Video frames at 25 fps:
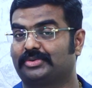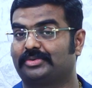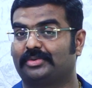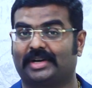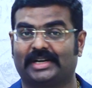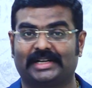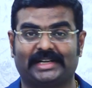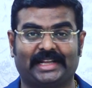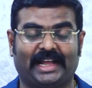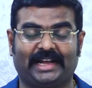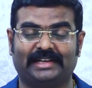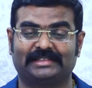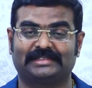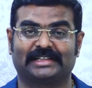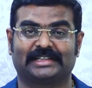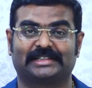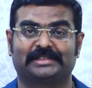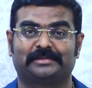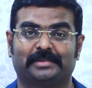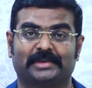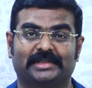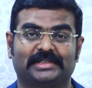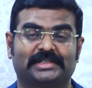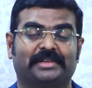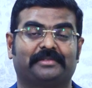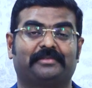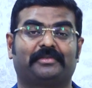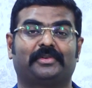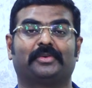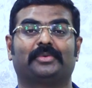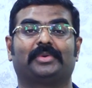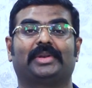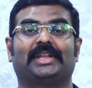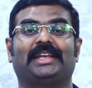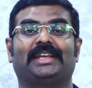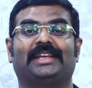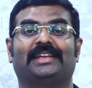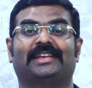to our tax experts if you
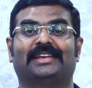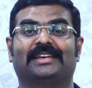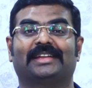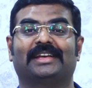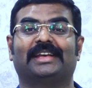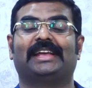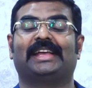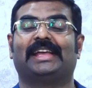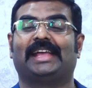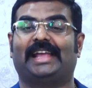need